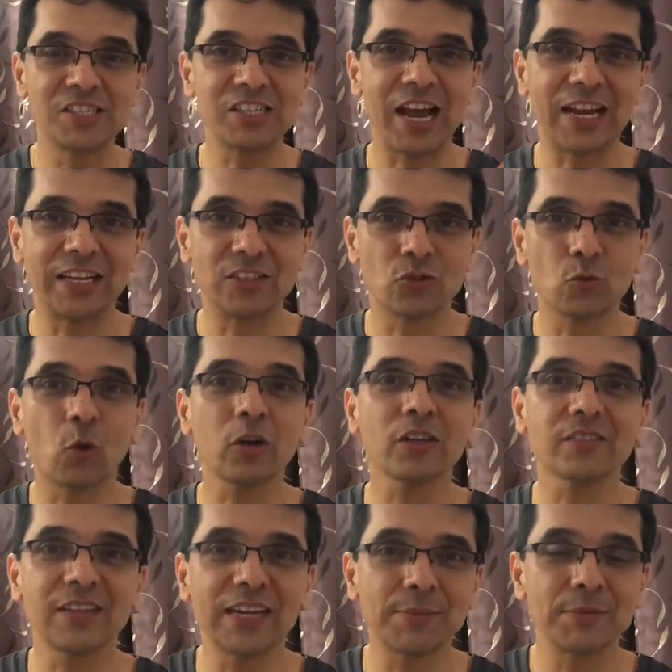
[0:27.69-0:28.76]
Challenge. What
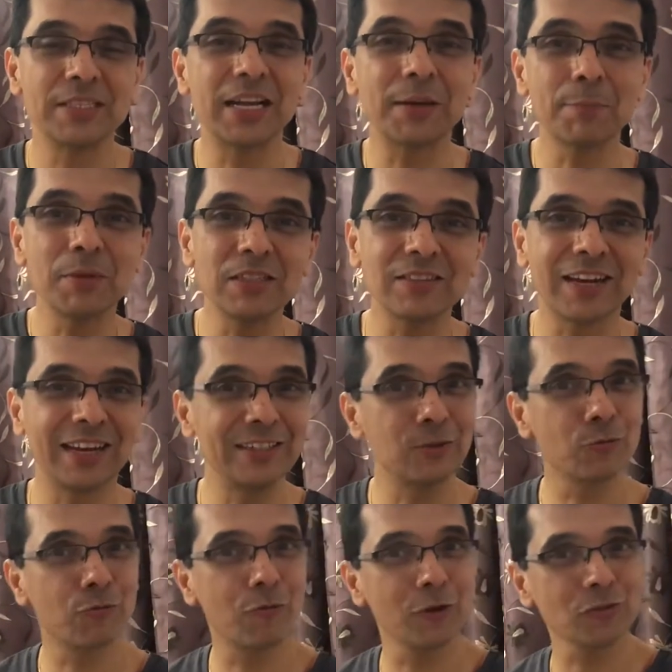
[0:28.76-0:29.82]
does that mean? That means that I need
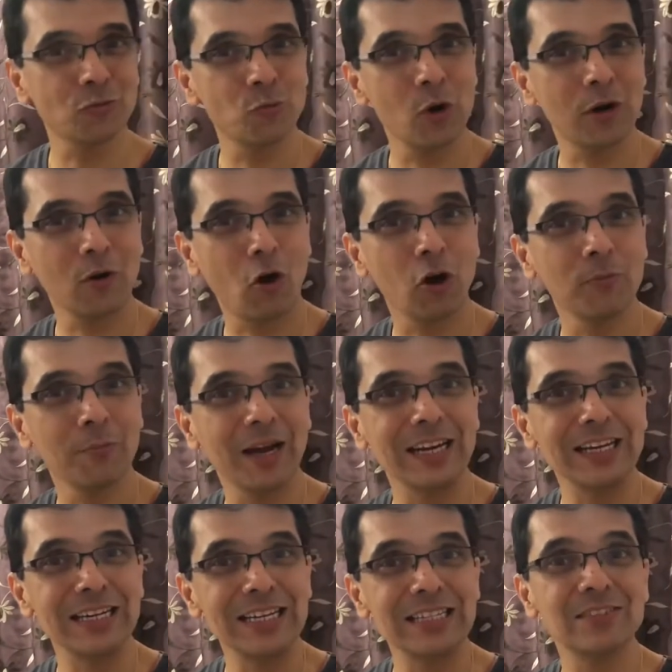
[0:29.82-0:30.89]
to first work on my
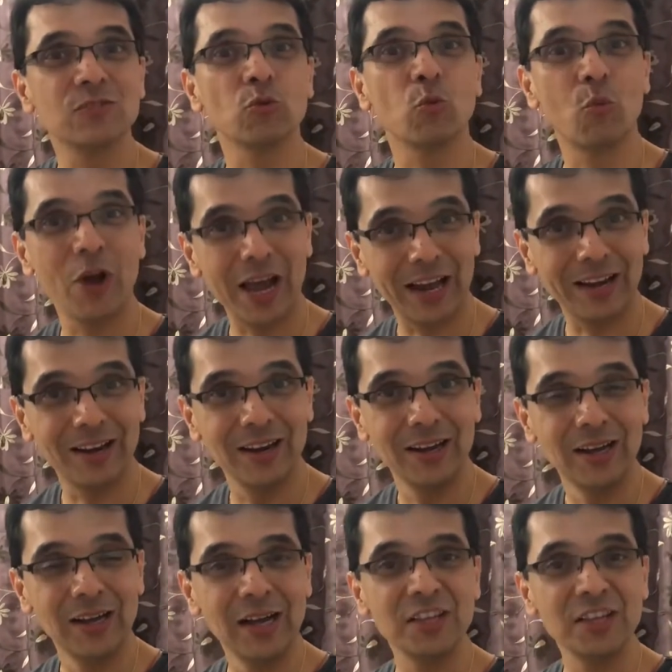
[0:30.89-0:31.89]
knees well,